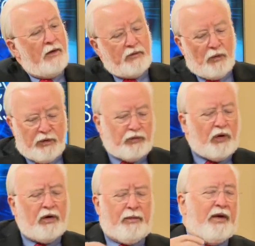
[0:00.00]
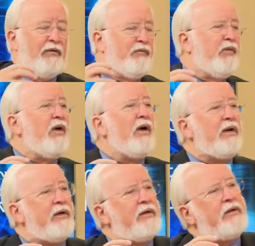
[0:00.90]
So you're talking about a very
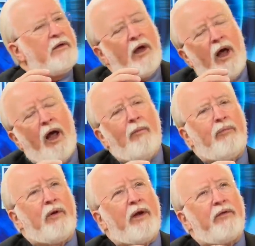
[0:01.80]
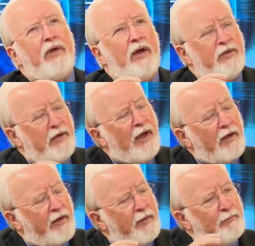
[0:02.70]
complex and
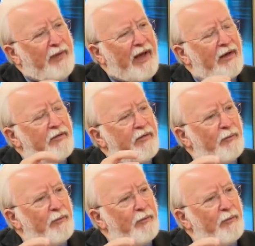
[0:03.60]
delicate balance